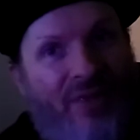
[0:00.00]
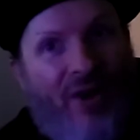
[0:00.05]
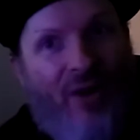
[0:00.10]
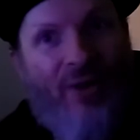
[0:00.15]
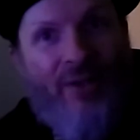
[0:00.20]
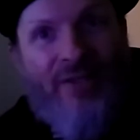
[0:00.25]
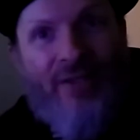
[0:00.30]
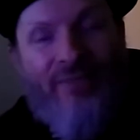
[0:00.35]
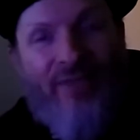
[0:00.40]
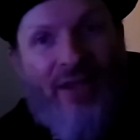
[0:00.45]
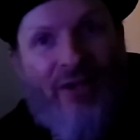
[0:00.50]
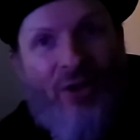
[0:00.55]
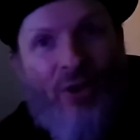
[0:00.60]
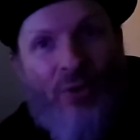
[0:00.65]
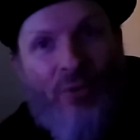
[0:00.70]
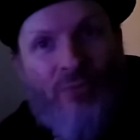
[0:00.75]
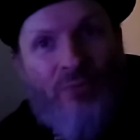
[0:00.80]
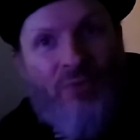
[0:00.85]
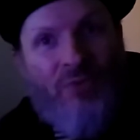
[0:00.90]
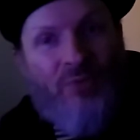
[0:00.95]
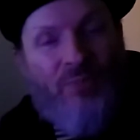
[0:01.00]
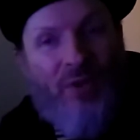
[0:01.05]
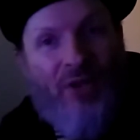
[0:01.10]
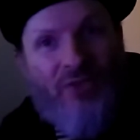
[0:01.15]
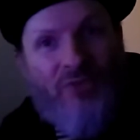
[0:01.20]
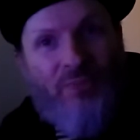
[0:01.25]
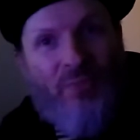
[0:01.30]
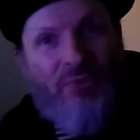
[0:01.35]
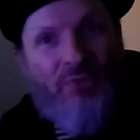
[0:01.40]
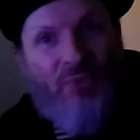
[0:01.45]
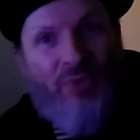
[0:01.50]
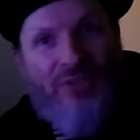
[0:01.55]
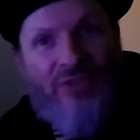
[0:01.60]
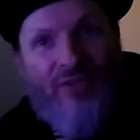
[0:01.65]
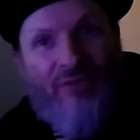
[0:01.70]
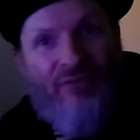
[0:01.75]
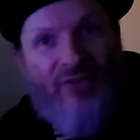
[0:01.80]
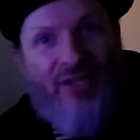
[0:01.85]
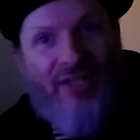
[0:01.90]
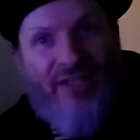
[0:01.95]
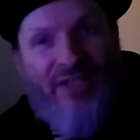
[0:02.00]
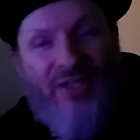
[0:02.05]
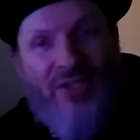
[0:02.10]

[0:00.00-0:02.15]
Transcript: I love that call and response between different.